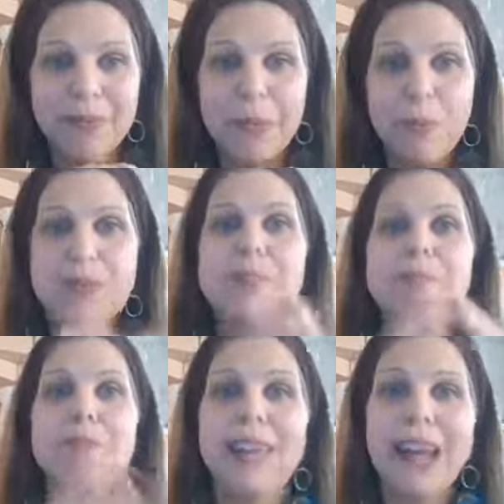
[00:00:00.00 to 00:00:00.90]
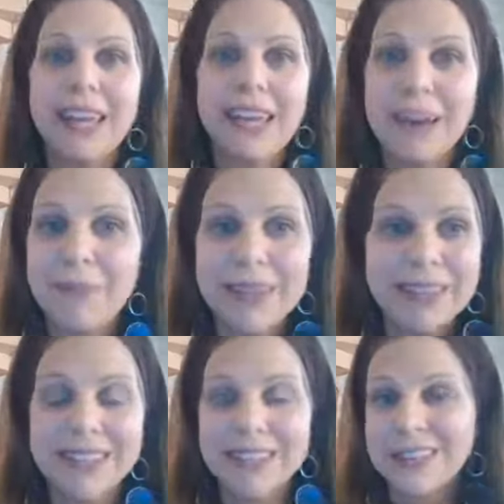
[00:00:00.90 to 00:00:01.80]
it was blocking up
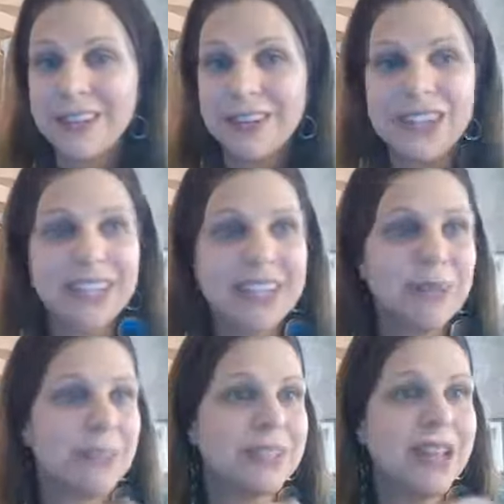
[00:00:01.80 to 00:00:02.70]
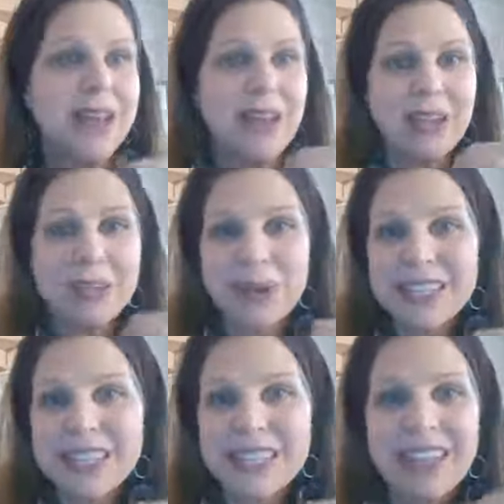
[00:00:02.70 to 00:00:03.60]
his energy, and it was
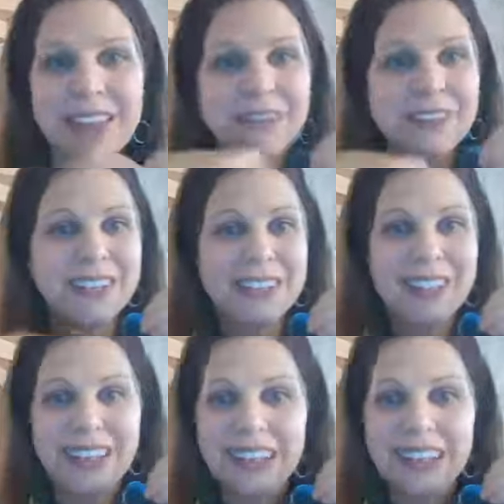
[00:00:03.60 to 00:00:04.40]
expressing itself in